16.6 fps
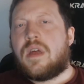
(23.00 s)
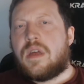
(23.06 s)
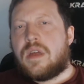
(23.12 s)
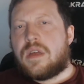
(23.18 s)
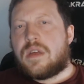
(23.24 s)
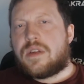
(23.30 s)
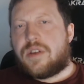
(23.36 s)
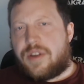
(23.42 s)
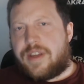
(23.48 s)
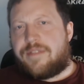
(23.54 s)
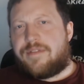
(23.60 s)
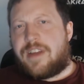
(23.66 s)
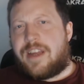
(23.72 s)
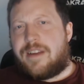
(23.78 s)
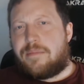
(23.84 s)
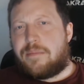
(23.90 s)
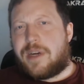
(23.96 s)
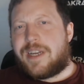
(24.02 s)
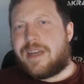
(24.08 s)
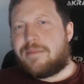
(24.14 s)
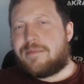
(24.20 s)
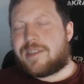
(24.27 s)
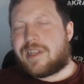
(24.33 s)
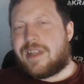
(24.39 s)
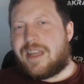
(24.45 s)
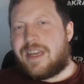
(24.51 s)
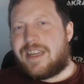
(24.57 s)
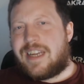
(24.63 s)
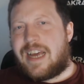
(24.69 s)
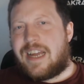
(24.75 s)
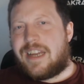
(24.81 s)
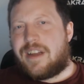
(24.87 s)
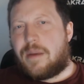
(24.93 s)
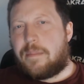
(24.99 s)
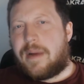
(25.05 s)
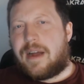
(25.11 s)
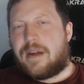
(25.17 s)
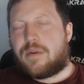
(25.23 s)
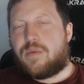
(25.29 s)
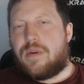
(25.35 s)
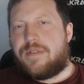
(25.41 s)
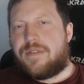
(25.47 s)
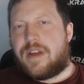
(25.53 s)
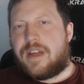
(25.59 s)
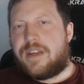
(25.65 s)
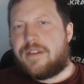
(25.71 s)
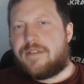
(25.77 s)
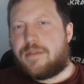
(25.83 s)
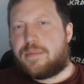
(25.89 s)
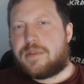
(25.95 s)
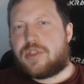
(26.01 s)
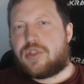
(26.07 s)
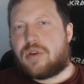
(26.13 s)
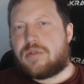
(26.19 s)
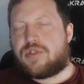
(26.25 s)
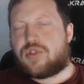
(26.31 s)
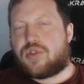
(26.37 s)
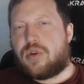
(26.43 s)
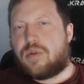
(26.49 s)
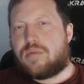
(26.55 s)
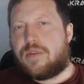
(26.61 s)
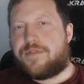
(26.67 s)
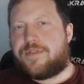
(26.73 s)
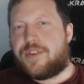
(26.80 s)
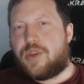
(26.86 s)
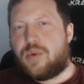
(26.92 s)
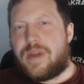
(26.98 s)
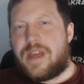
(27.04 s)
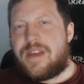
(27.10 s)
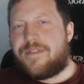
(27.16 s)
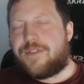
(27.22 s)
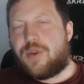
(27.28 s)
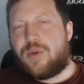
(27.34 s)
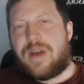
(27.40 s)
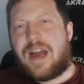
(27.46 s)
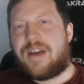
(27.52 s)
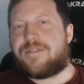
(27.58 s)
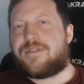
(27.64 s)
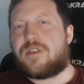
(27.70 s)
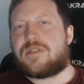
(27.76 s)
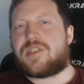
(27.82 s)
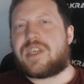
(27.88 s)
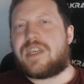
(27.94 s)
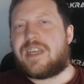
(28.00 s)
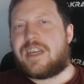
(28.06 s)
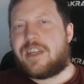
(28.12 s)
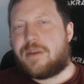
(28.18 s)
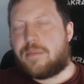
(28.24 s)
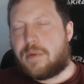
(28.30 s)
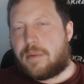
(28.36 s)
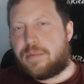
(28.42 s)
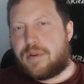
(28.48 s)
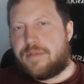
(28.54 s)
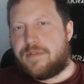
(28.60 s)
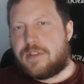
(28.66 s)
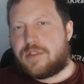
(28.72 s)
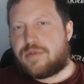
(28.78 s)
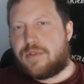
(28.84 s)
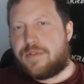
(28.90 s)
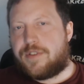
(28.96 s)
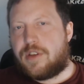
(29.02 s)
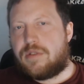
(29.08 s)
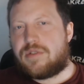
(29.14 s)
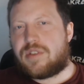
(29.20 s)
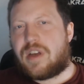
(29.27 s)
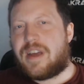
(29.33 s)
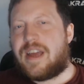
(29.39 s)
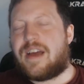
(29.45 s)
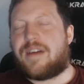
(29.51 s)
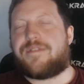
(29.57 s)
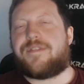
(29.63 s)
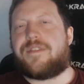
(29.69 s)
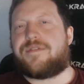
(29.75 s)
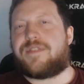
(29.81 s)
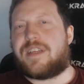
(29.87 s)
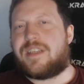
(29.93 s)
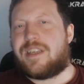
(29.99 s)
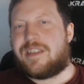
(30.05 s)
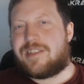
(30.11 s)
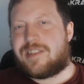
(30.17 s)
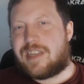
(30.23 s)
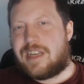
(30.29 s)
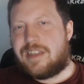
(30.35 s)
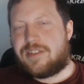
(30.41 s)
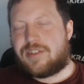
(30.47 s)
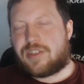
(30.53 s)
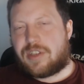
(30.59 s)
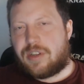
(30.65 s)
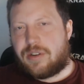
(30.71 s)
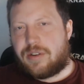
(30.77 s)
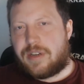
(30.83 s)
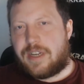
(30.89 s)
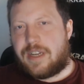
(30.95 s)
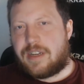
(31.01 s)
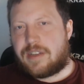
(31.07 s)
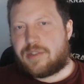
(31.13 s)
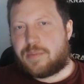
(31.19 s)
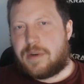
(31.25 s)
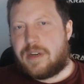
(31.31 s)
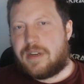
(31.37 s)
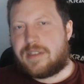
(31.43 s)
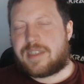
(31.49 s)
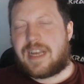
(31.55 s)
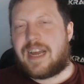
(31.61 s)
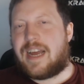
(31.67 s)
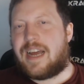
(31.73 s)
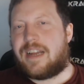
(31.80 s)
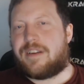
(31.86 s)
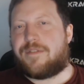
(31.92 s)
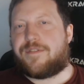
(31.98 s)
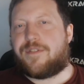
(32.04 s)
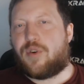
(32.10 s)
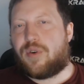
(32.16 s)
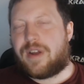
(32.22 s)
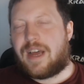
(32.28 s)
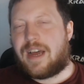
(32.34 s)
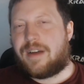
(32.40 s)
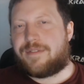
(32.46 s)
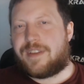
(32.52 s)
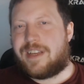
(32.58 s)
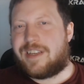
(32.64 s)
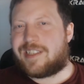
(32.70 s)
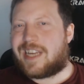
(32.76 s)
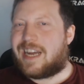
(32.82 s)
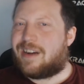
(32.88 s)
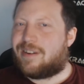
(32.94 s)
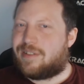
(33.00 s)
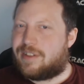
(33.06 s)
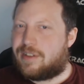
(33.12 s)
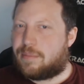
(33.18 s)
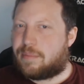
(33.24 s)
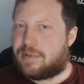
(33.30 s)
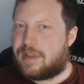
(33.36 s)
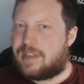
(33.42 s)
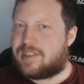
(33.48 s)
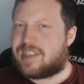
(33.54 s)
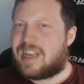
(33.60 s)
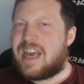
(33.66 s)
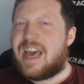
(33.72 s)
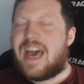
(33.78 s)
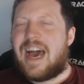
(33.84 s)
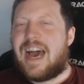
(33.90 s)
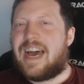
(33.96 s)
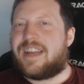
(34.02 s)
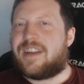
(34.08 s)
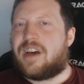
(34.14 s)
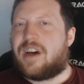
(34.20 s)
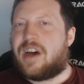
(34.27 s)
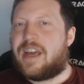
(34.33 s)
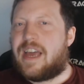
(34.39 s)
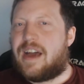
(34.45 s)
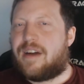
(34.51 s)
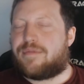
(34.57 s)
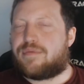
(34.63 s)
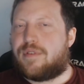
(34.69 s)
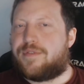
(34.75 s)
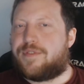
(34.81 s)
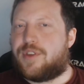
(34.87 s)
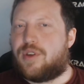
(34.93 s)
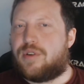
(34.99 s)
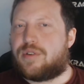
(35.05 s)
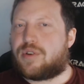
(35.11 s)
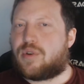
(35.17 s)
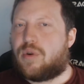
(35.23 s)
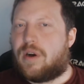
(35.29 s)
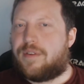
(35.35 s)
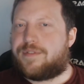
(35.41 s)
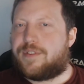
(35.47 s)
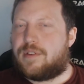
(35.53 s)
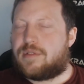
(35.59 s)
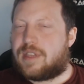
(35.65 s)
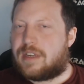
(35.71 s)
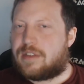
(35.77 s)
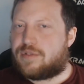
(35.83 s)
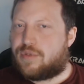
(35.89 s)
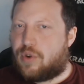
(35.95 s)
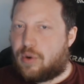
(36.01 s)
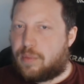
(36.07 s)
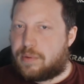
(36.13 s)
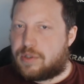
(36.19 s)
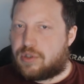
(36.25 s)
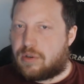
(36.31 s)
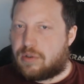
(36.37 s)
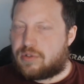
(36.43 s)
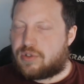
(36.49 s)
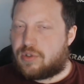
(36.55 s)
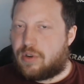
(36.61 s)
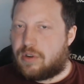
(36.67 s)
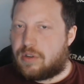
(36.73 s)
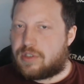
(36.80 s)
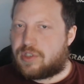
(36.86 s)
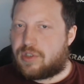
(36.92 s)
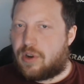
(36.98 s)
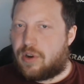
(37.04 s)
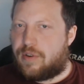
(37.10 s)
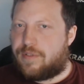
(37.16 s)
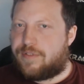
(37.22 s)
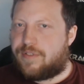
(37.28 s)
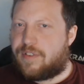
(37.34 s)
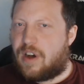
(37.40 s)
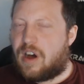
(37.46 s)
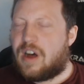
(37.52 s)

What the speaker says: Good evening, my name is Glyn and I'm back with another patrol store review. If you have not seen any of my previous reviews, I have 15 years in security experience and 4.5 years out in the police, and I have reviewed quite a few things for patrol store so far.